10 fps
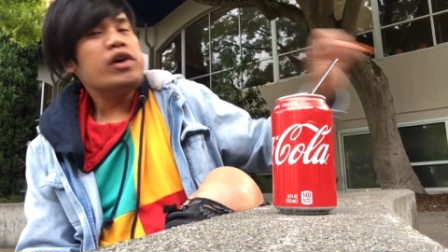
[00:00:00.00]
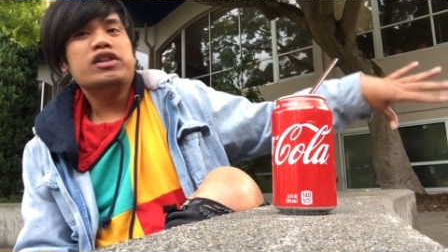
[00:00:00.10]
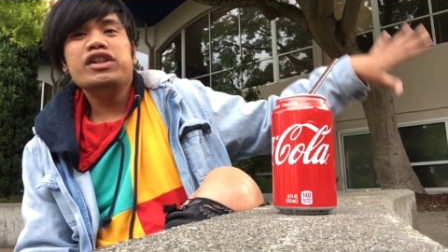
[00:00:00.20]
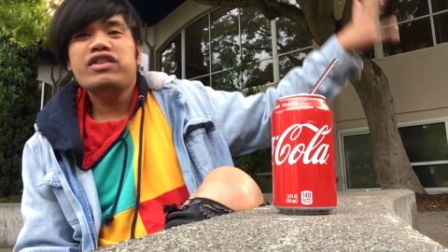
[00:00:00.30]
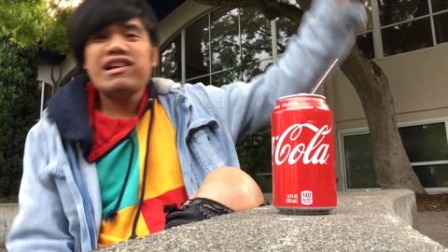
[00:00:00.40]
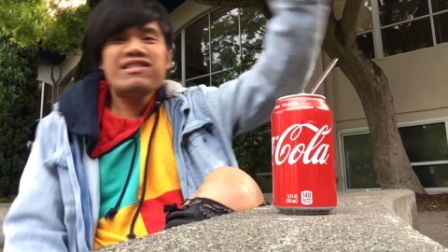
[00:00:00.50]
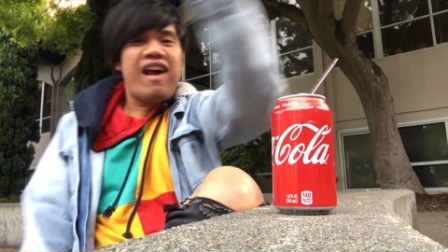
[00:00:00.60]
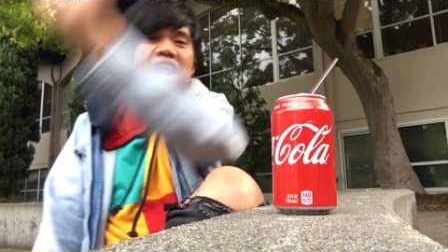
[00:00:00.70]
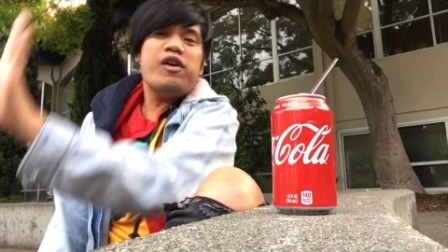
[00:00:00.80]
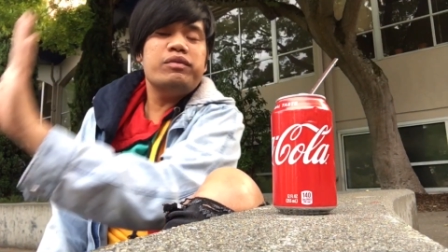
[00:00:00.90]
Okay, you guys.
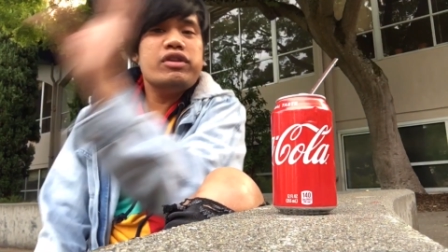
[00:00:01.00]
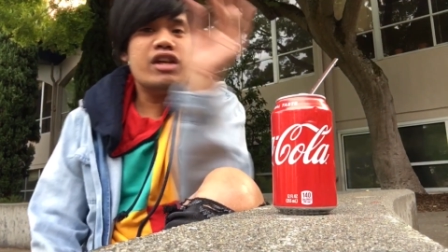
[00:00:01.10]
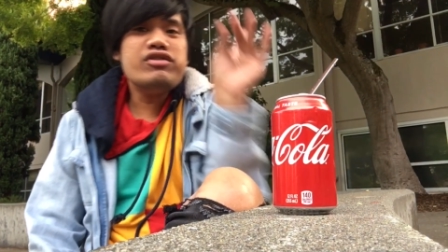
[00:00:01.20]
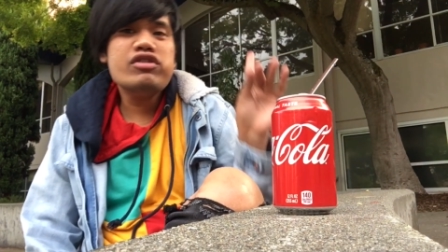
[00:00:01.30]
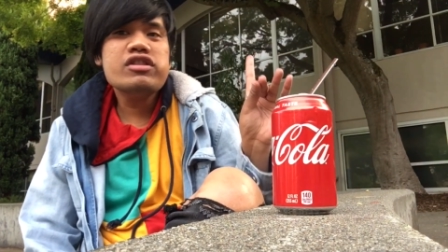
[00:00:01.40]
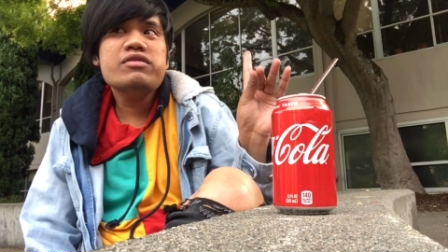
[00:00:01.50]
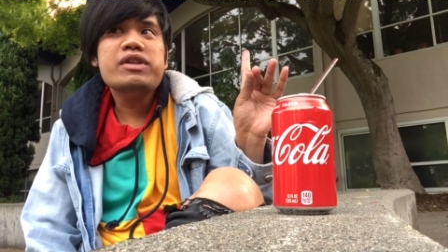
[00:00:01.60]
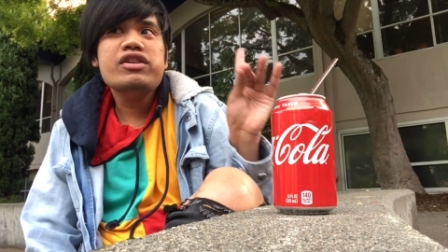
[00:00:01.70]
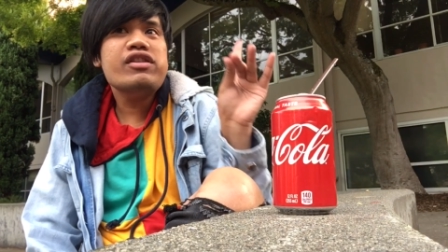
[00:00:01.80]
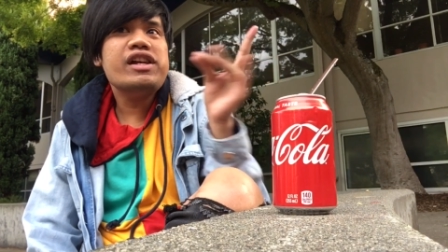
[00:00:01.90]
I hope you enjoyed this
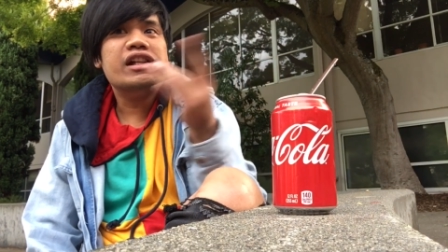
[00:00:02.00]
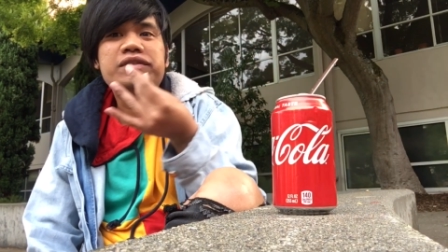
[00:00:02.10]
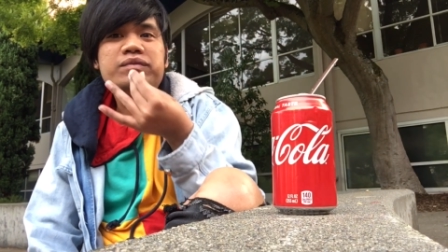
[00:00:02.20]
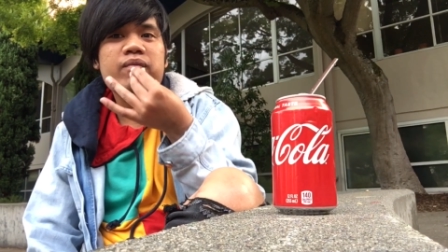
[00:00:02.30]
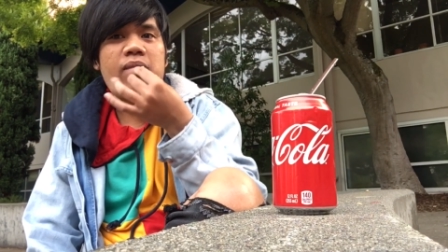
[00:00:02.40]
video and